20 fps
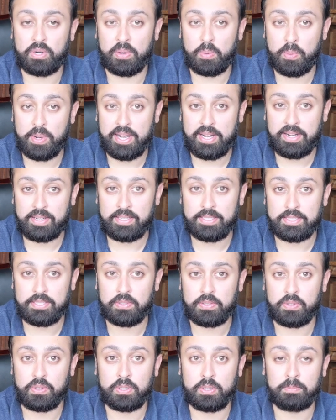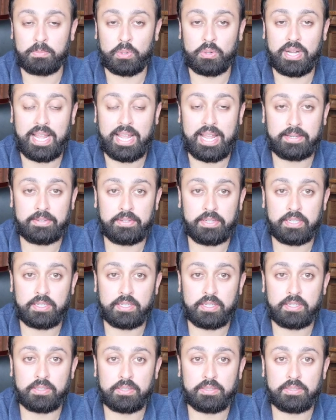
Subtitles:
awareness or more ad recall,